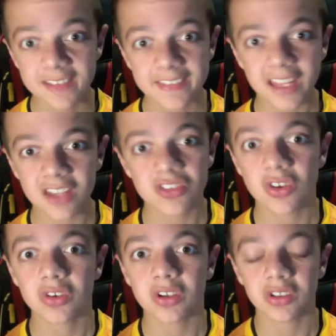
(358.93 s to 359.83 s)
that's
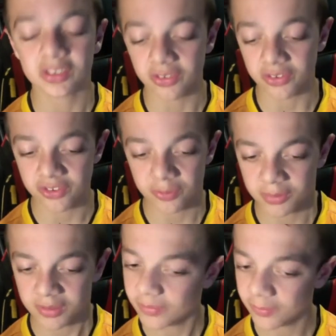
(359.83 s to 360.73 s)
not like us.
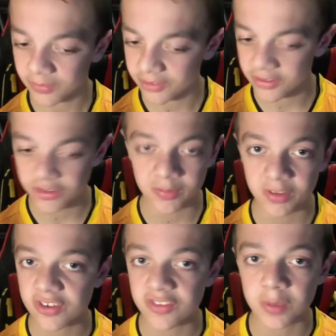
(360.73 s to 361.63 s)
Since our
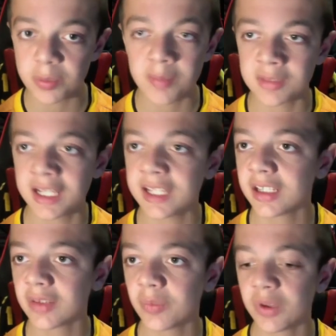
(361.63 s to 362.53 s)
return to the Premier League,
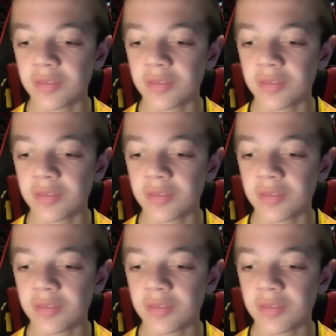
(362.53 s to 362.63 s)
we have